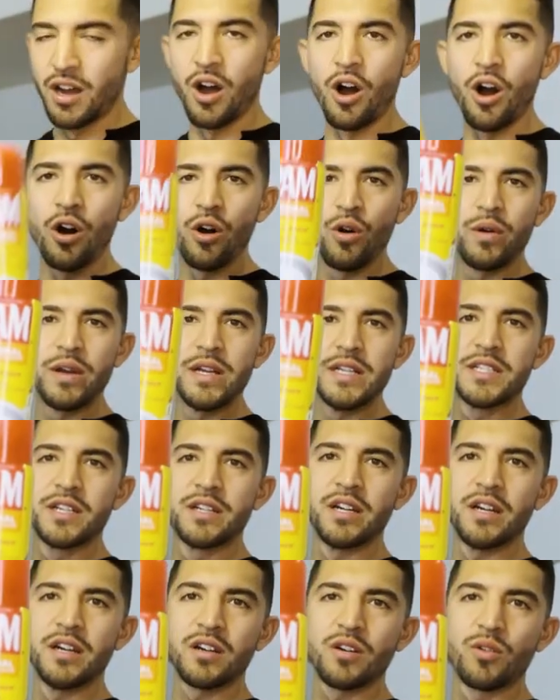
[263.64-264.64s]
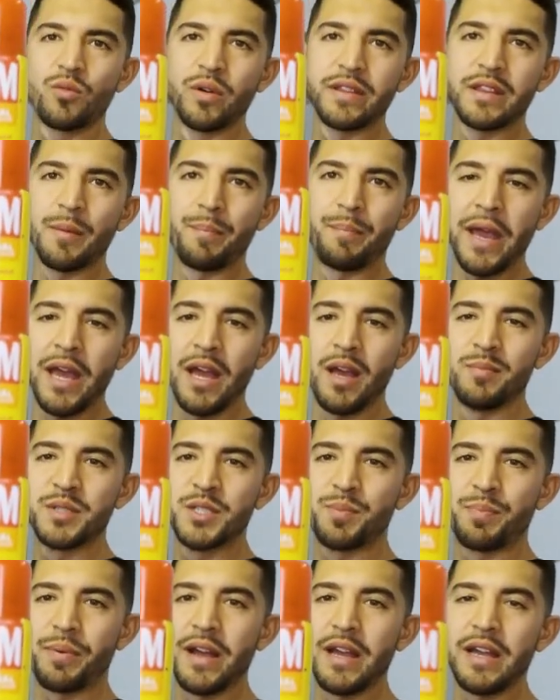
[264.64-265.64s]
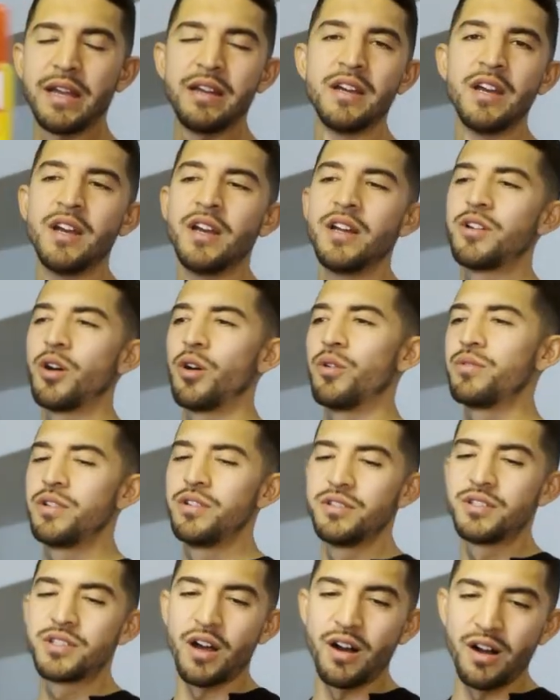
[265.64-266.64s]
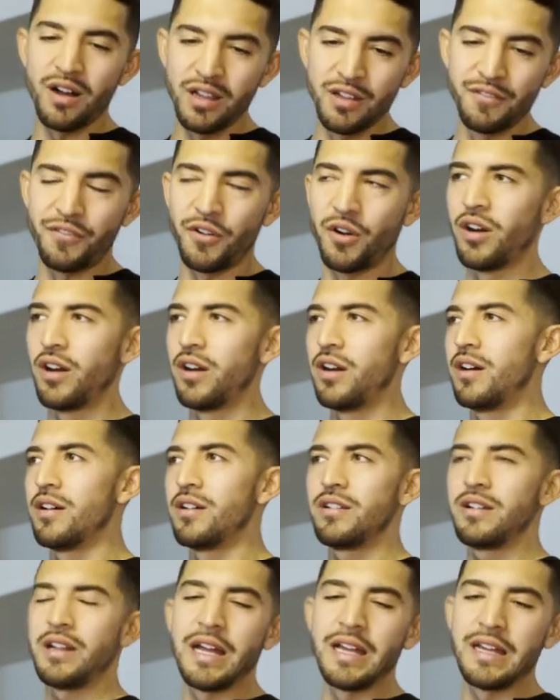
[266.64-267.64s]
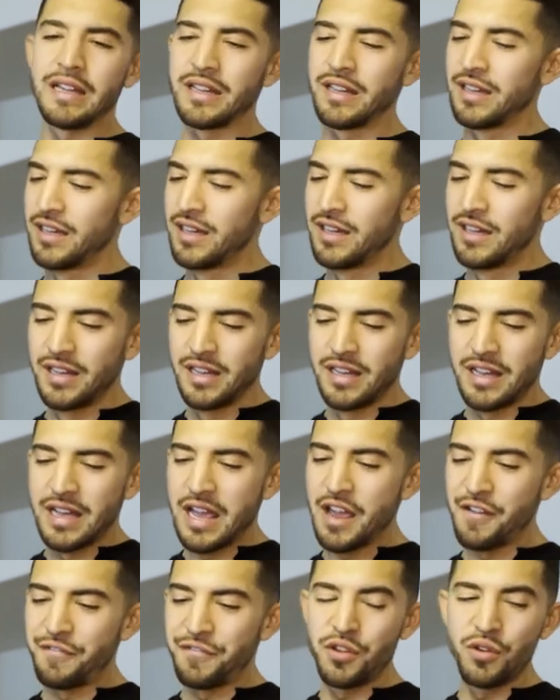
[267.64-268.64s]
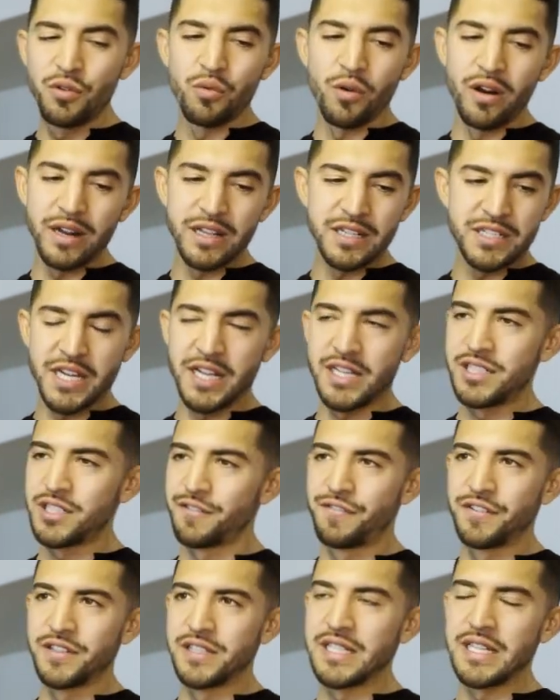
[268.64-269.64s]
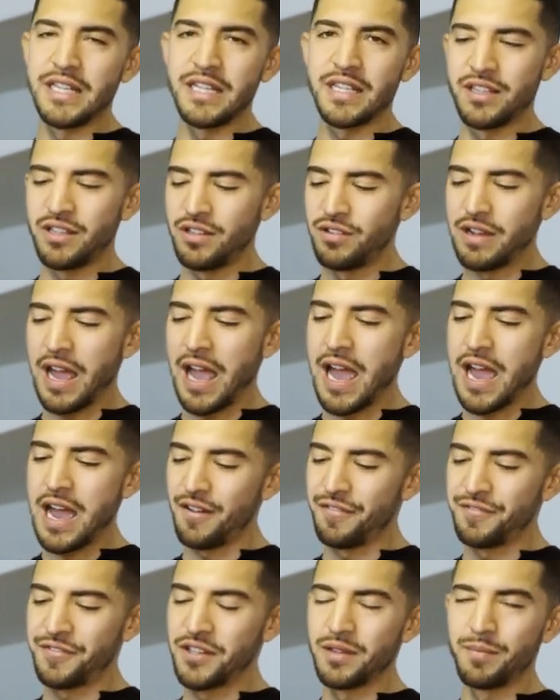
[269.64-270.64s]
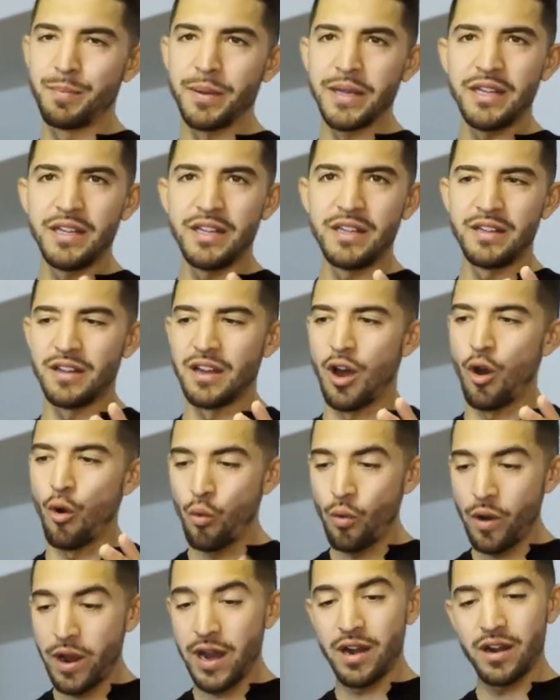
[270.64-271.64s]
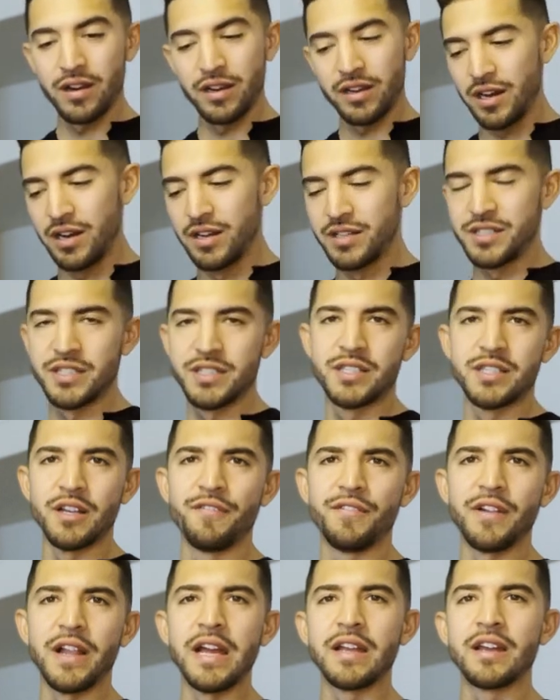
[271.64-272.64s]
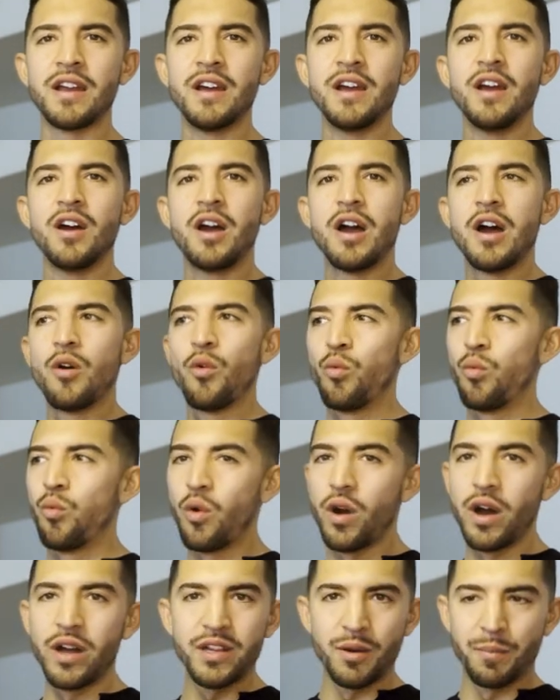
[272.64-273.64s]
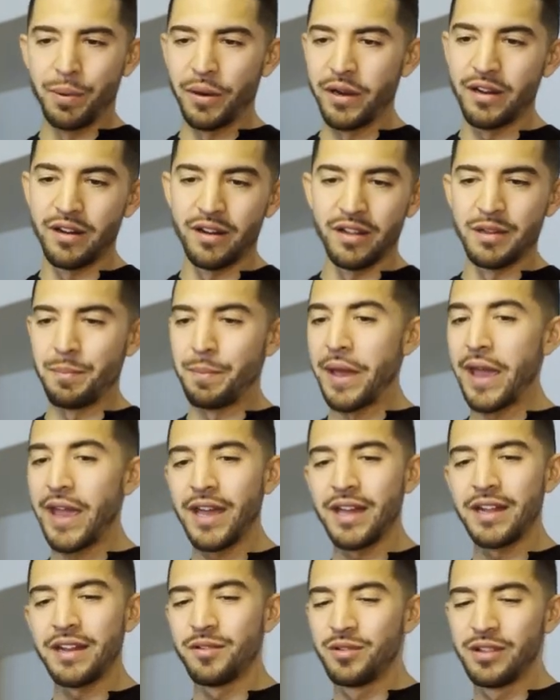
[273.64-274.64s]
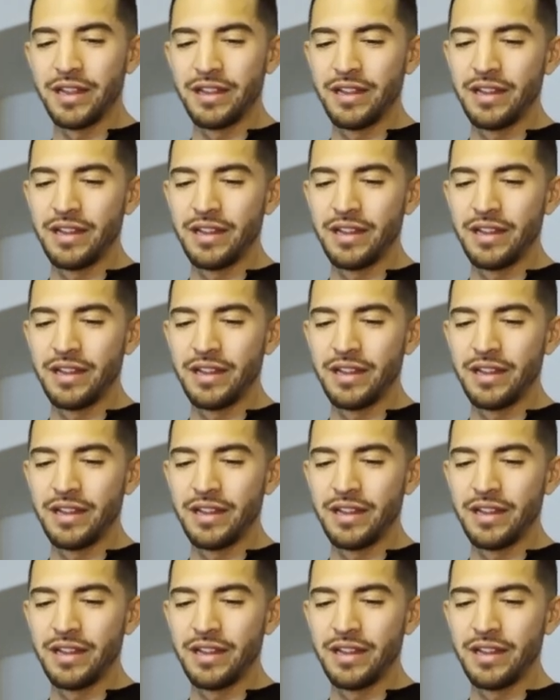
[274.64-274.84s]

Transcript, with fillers: always cook with the PAM spray. Don't use olive oil. Like if you want to change your physique, you have to be aware and conscious of like what you're putting on the pan,